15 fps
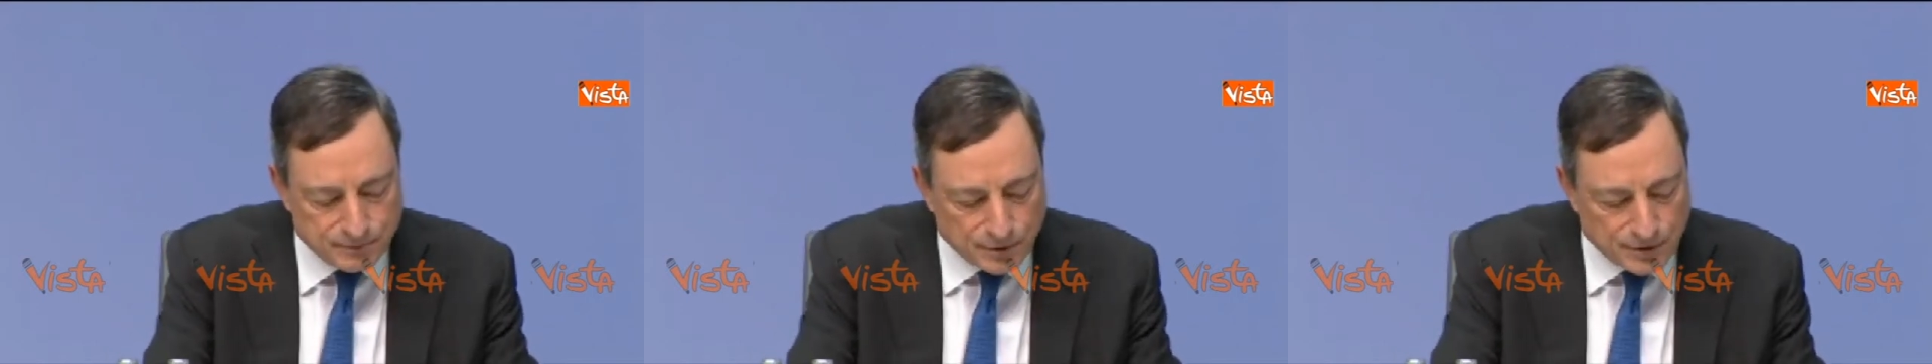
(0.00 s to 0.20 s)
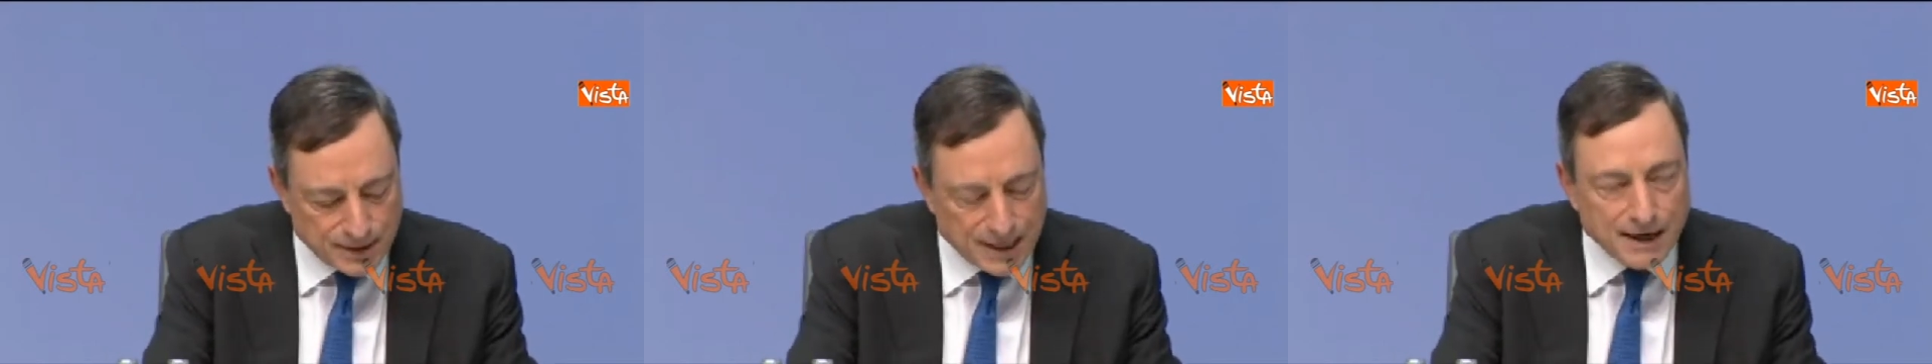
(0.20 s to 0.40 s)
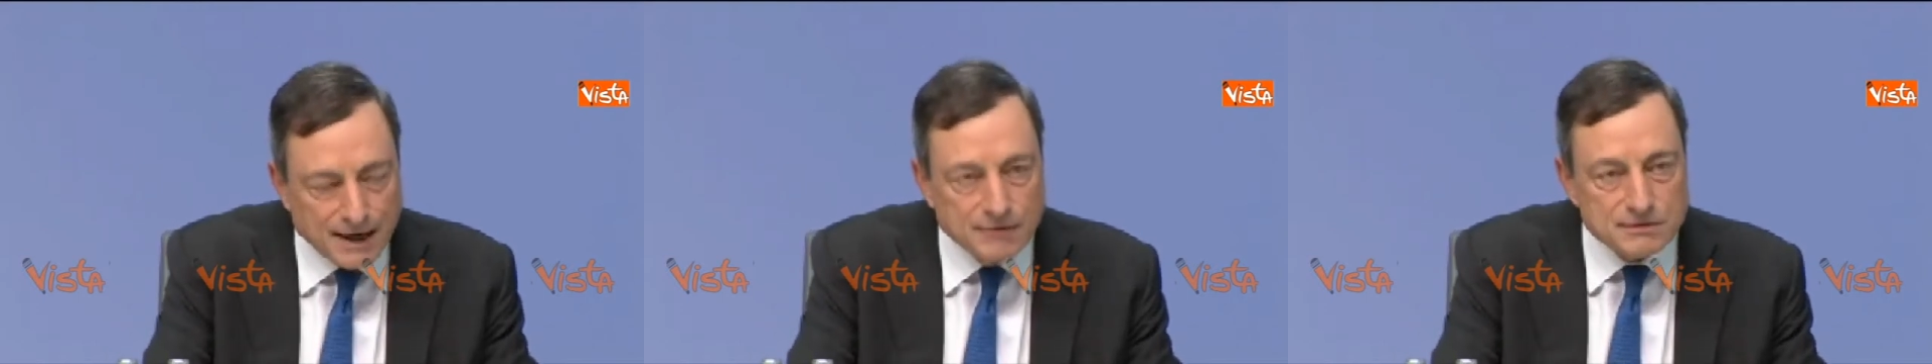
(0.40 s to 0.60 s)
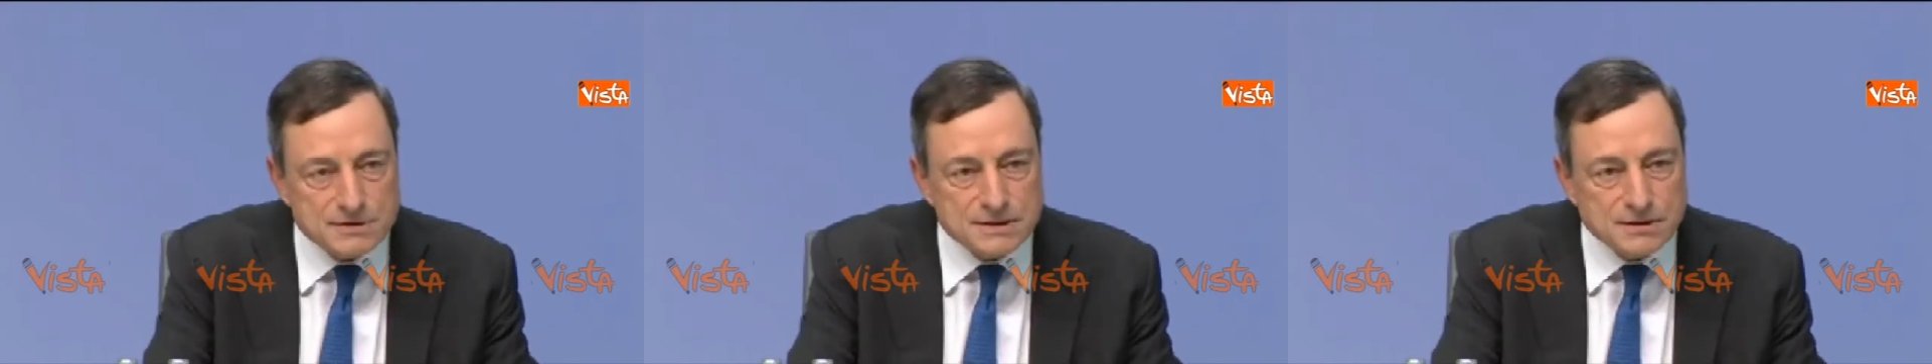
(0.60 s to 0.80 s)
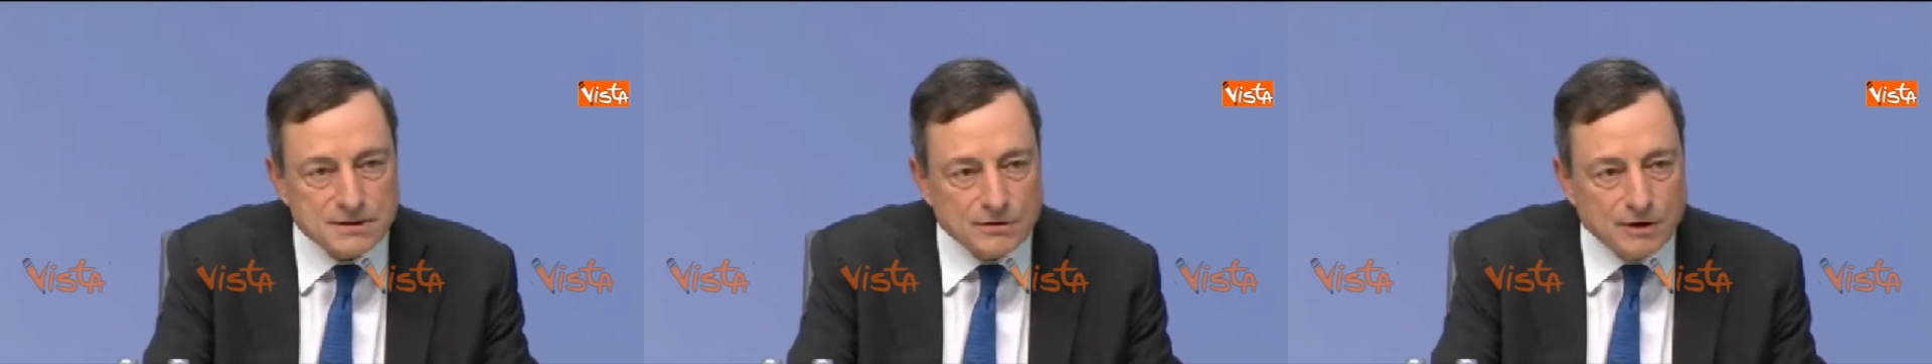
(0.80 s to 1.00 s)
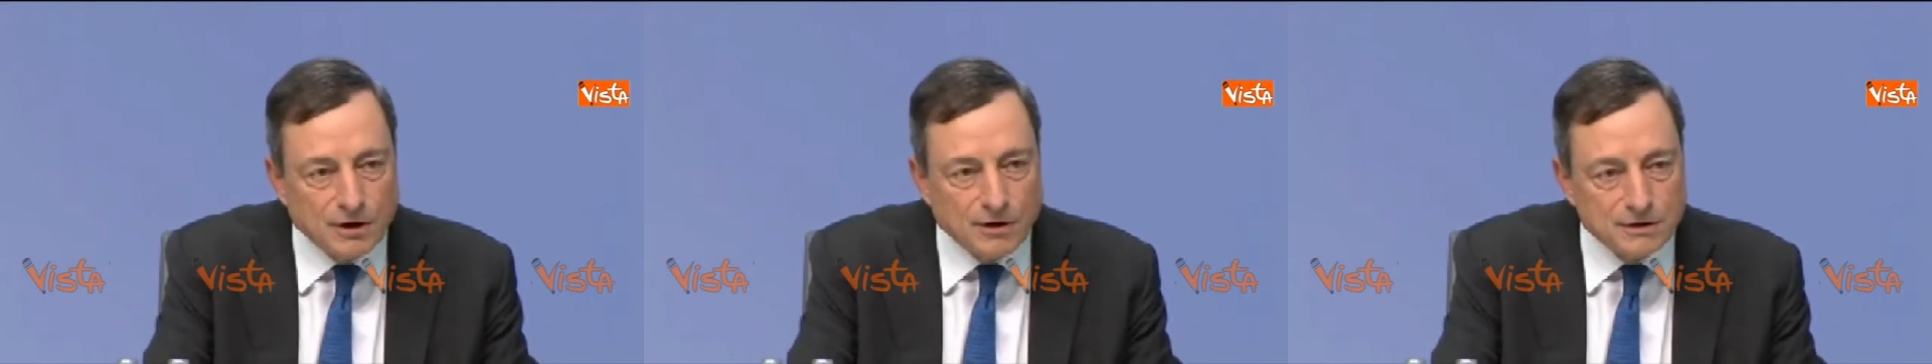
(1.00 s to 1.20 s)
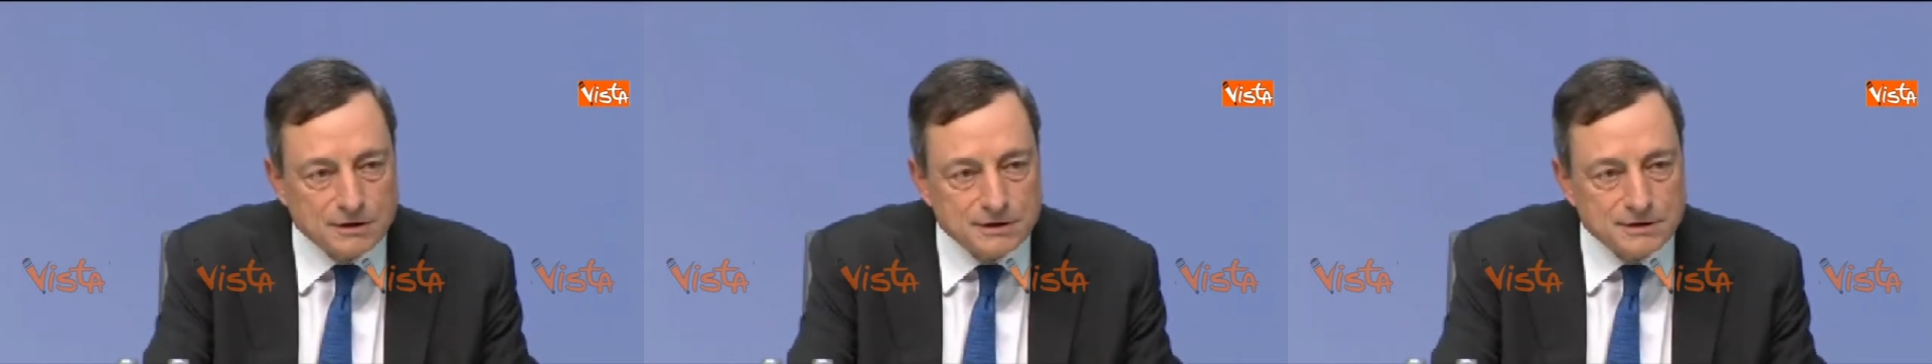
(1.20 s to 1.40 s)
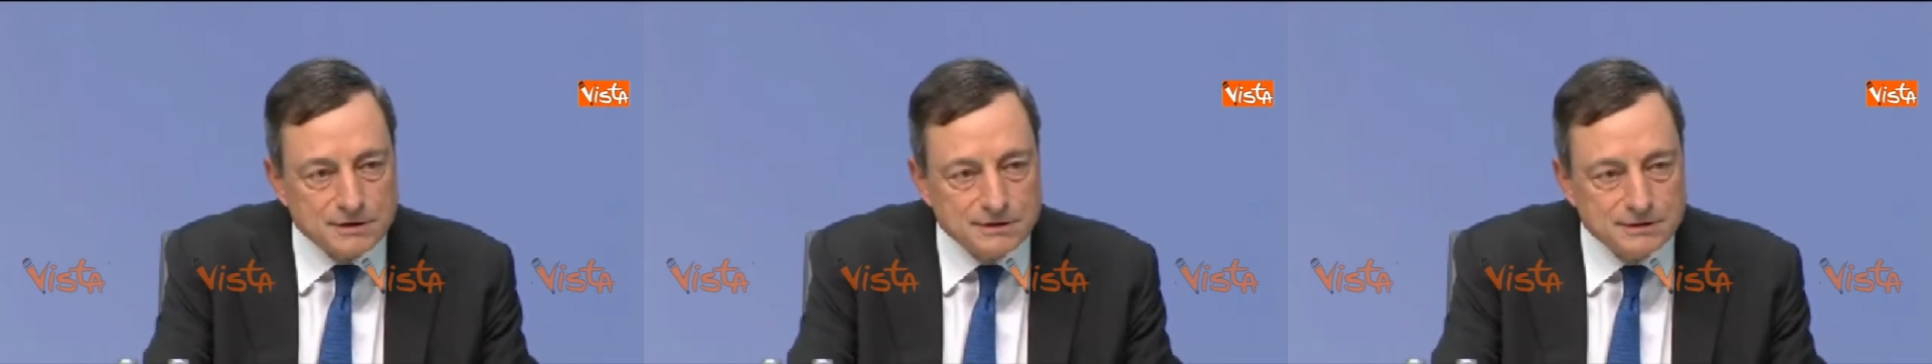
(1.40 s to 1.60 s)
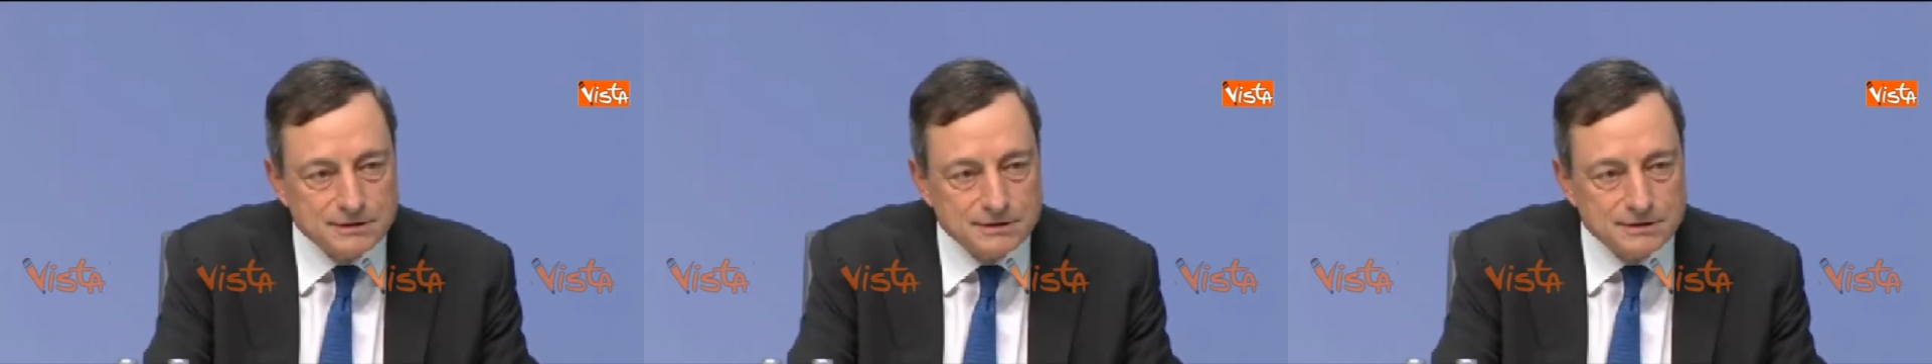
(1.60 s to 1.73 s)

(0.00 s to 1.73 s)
pronounced or not.